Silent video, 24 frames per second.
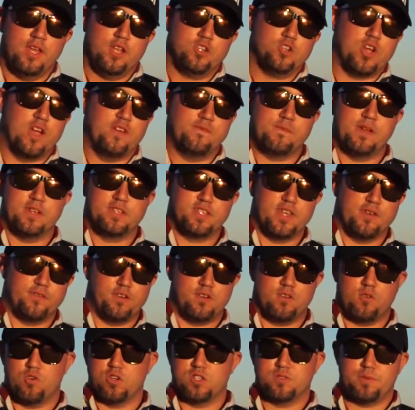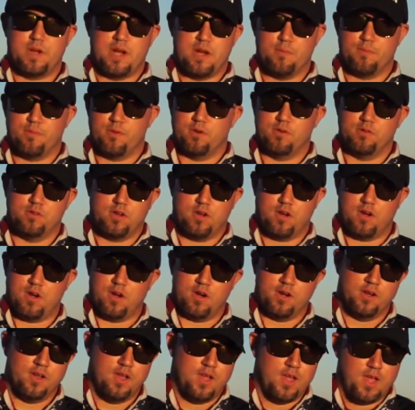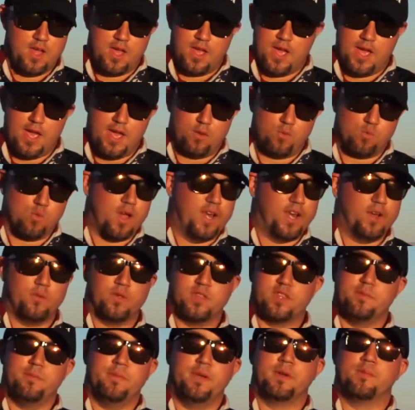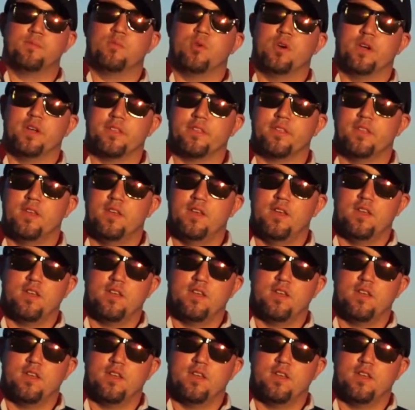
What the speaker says: driving my 700 horsepower pro car and running with the big boys.